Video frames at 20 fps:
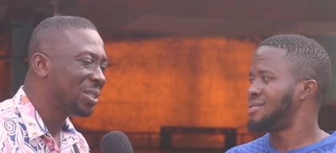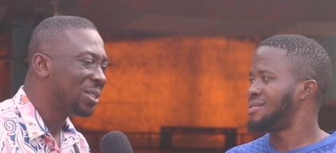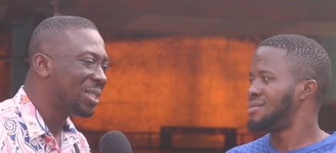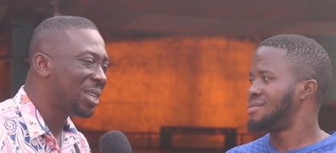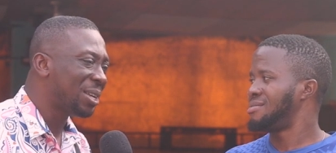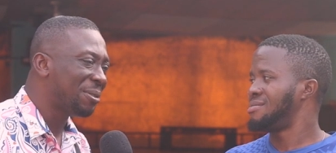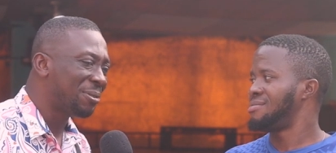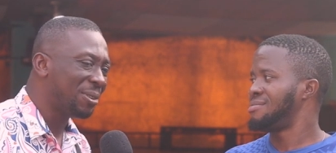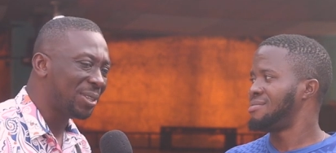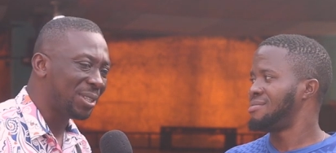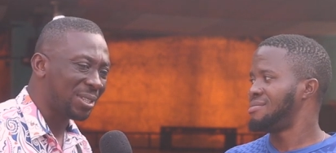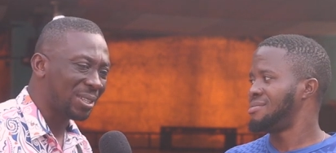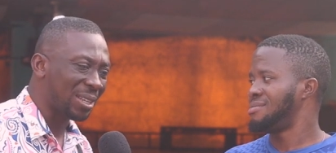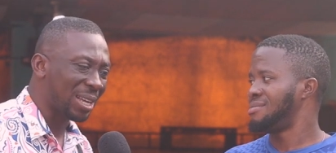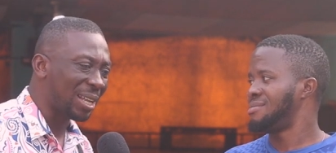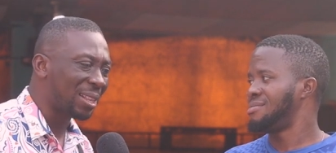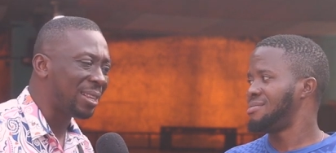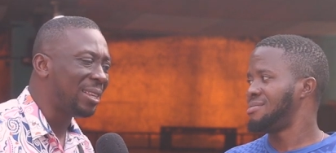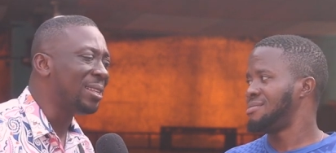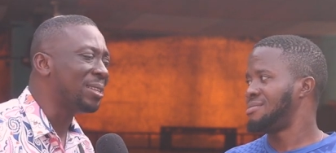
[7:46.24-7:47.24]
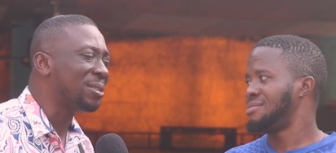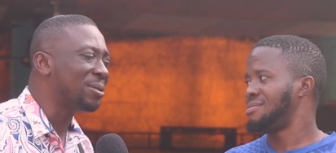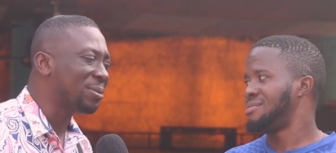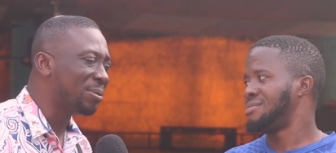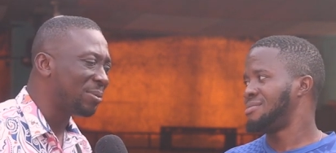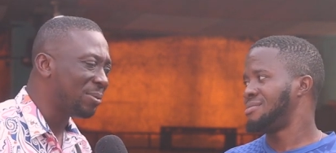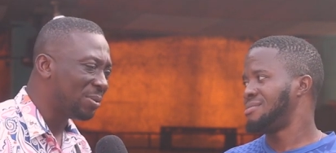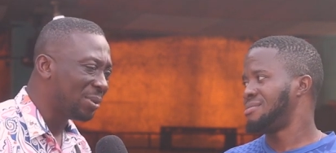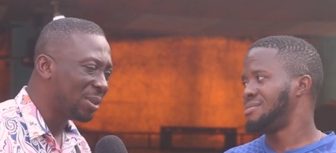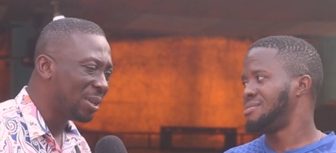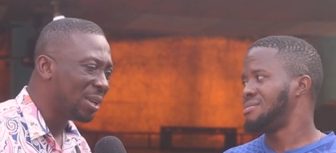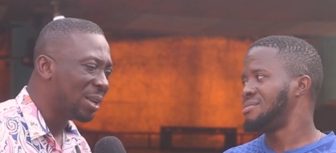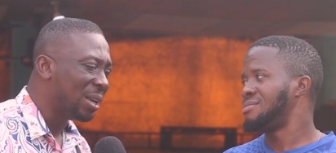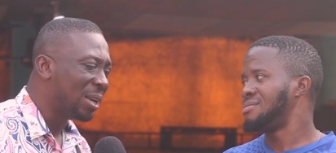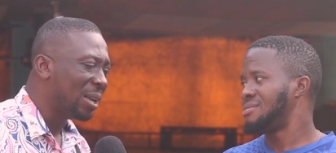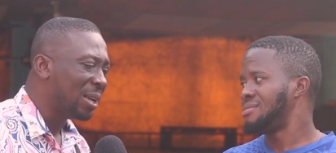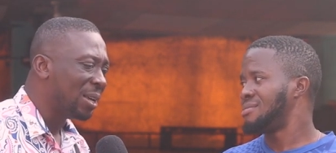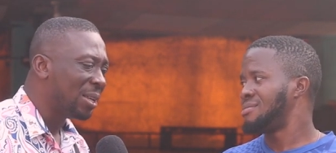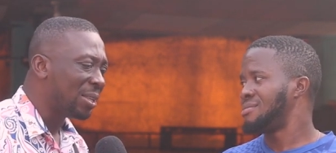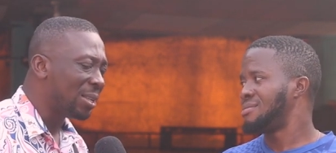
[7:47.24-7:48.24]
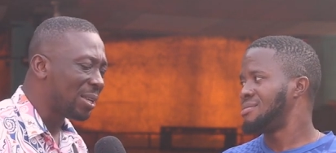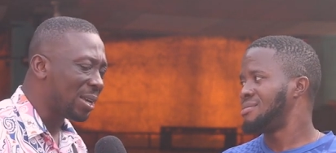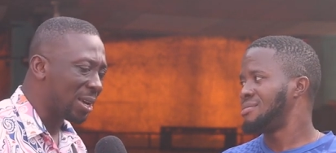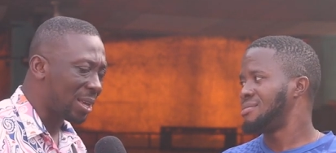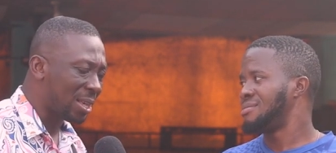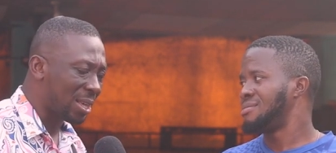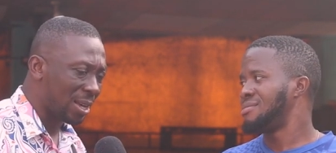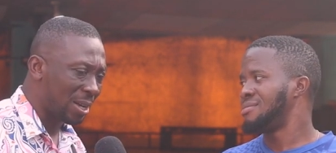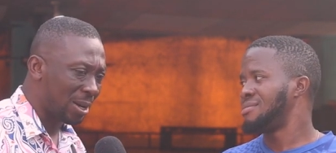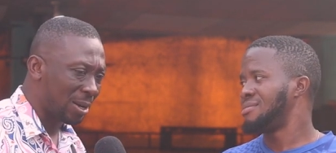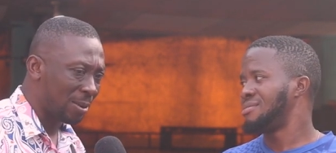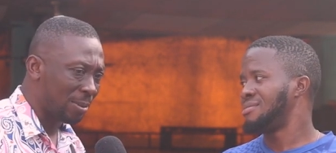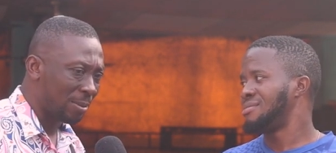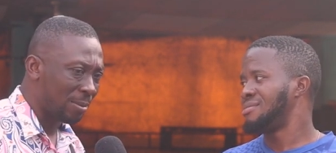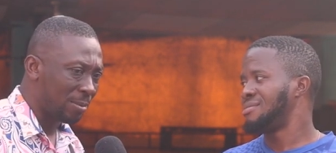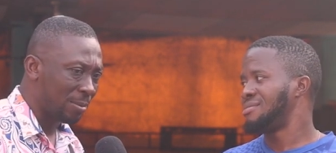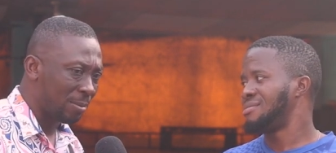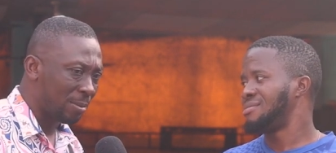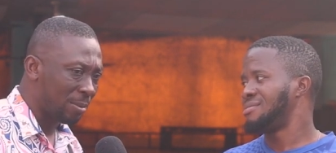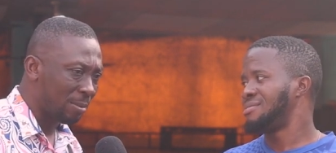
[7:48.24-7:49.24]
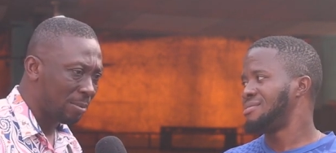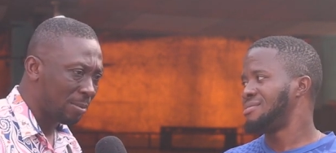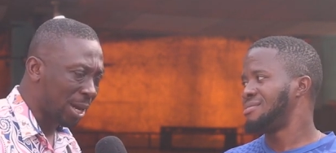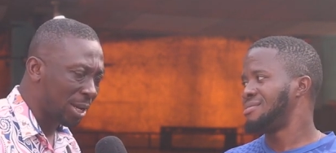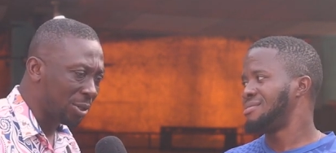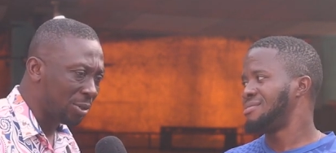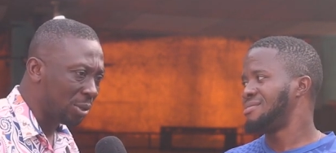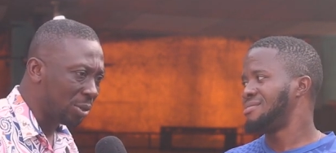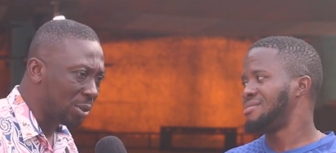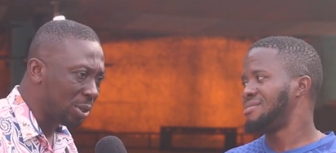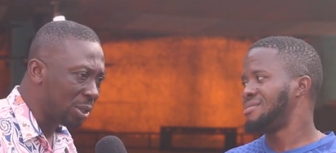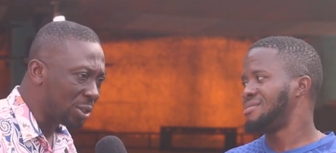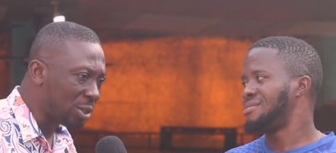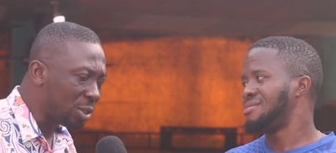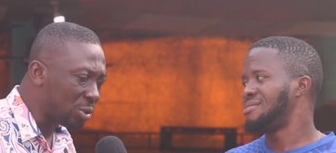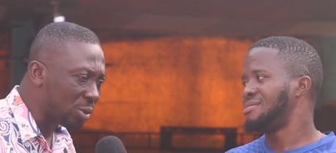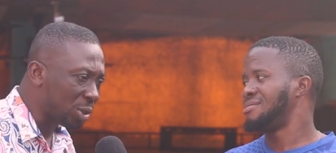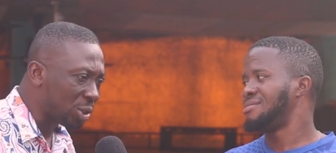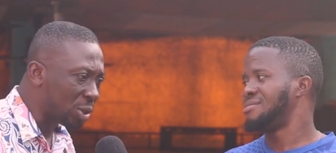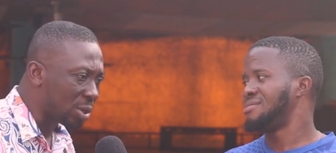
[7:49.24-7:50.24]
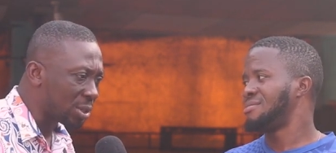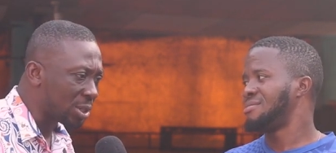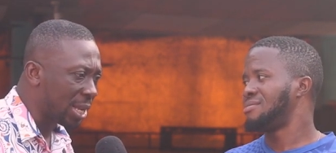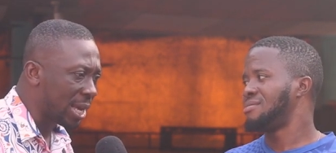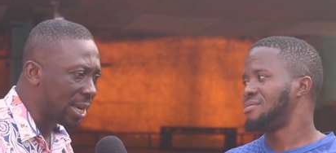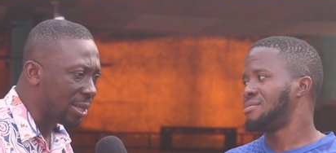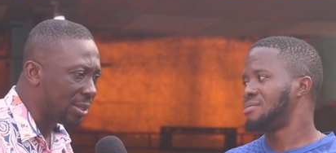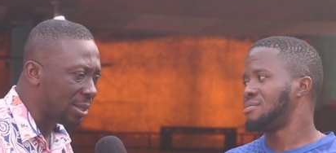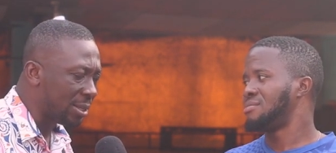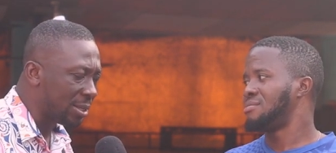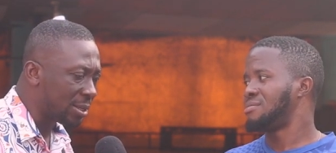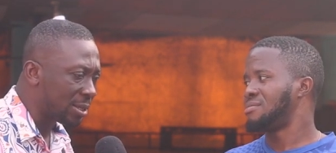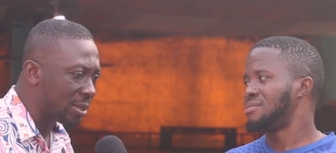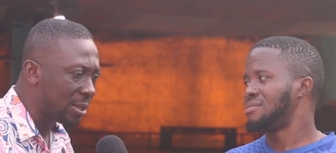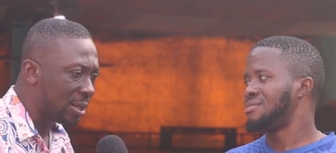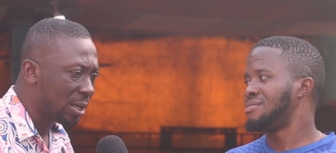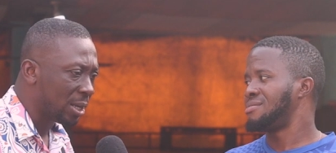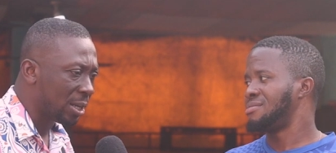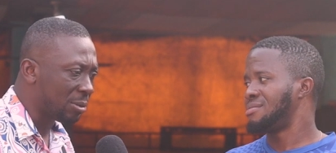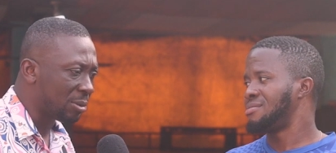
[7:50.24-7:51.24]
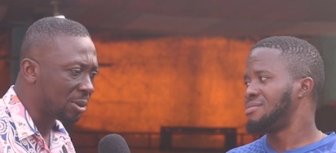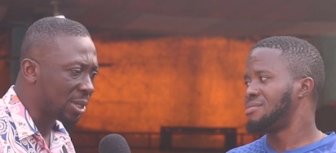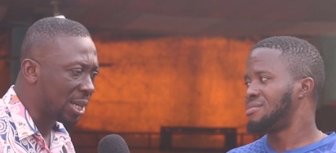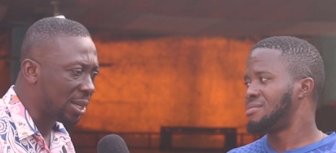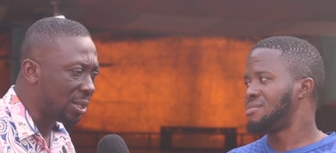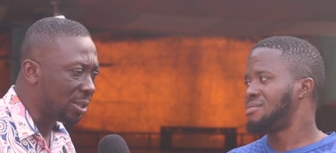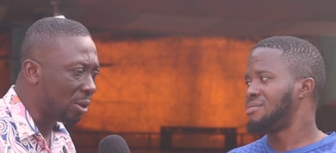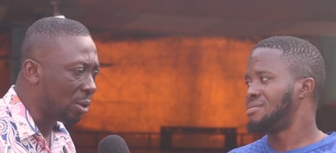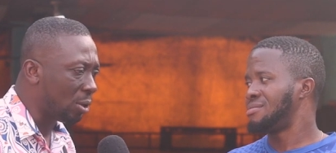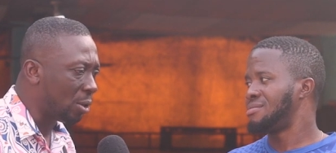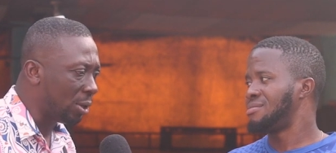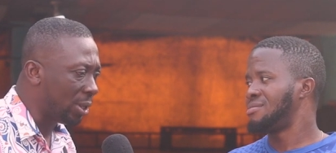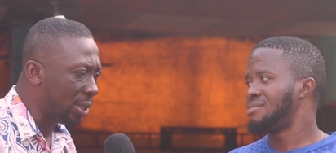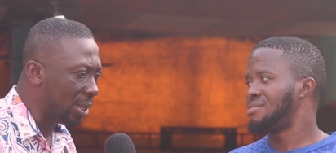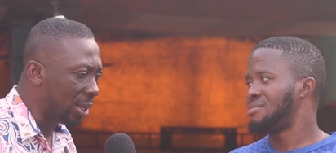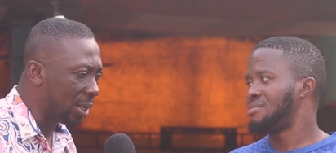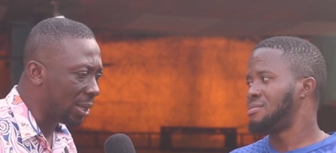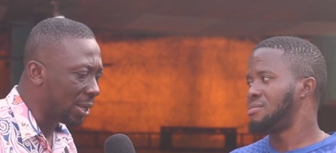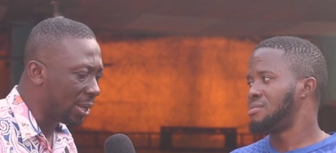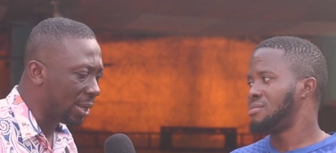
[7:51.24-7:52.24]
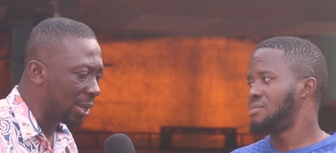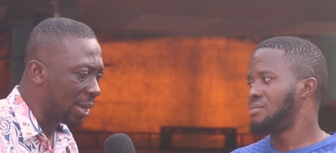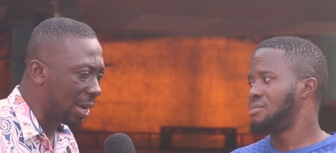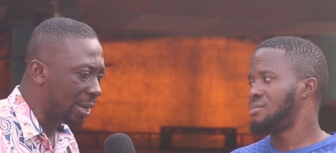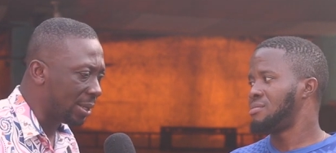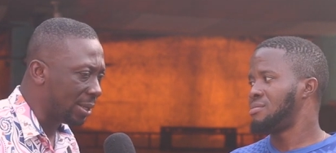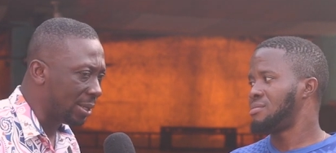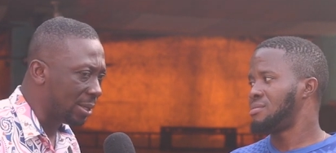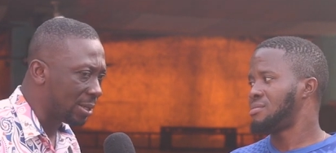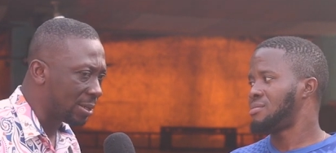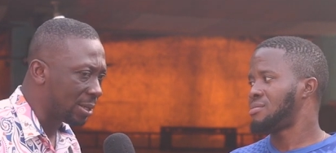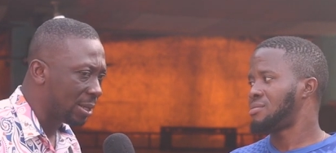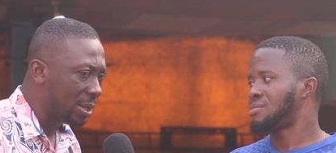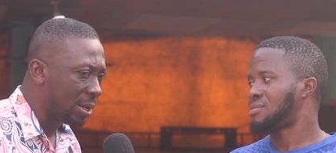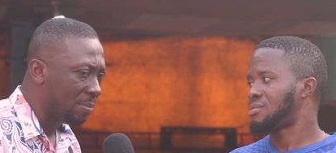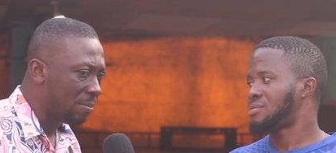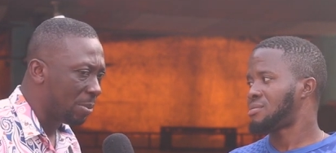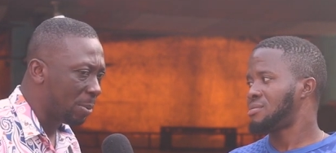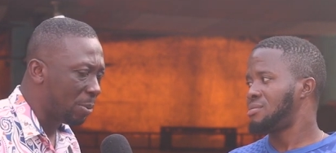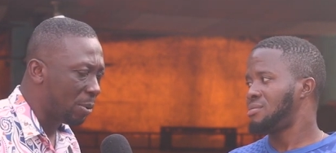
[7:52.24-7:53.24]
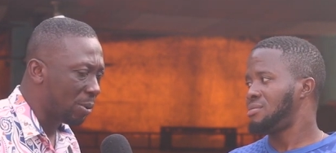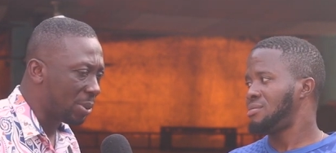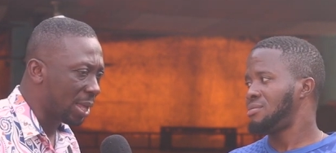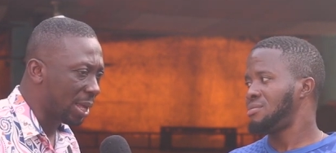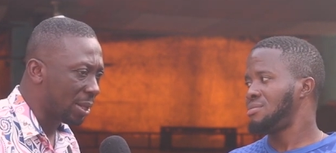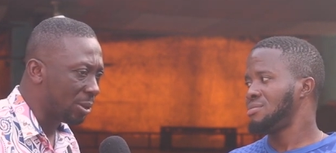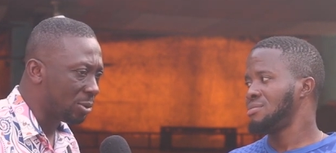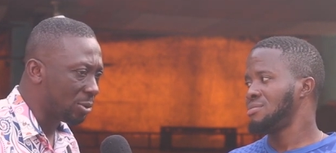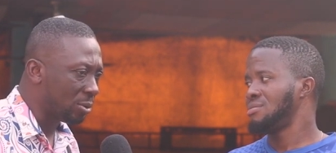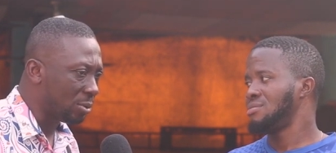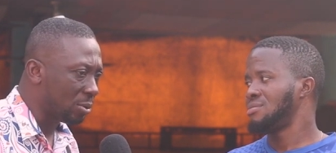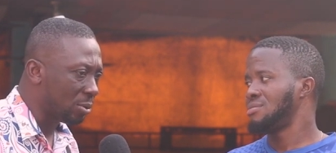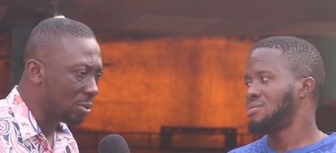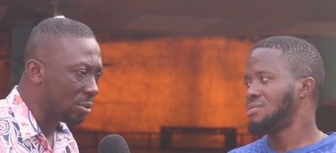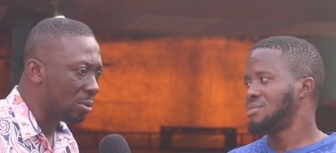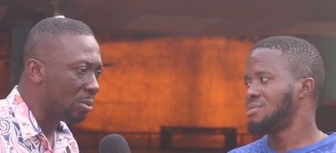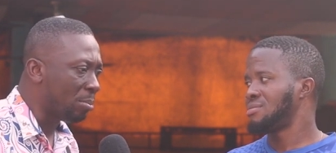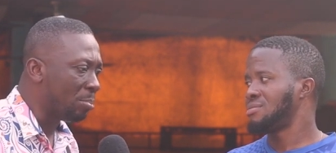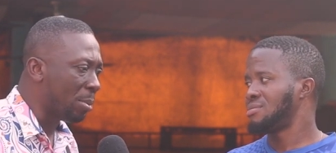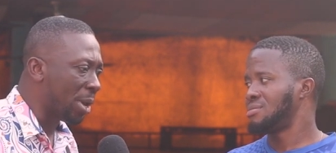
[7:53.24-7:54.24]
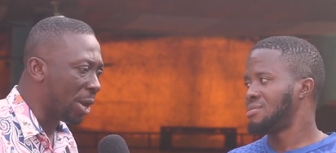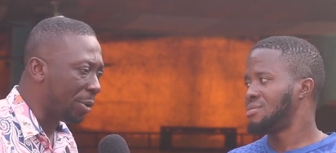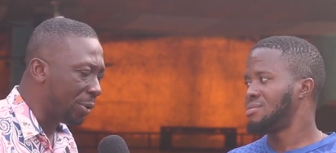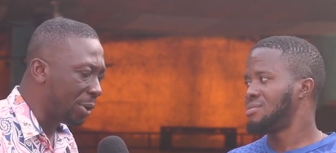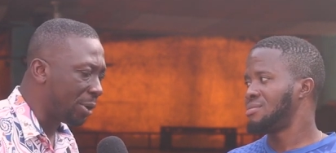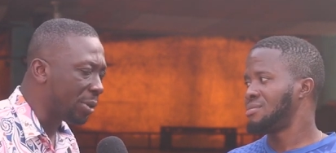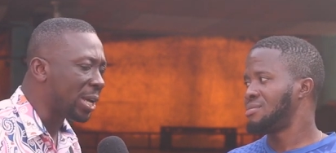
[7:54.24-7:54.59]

Speaker 1: Stay fit, at least. Yes, um, mind you, in situations like this, especially the holiday like this, people tend to marry.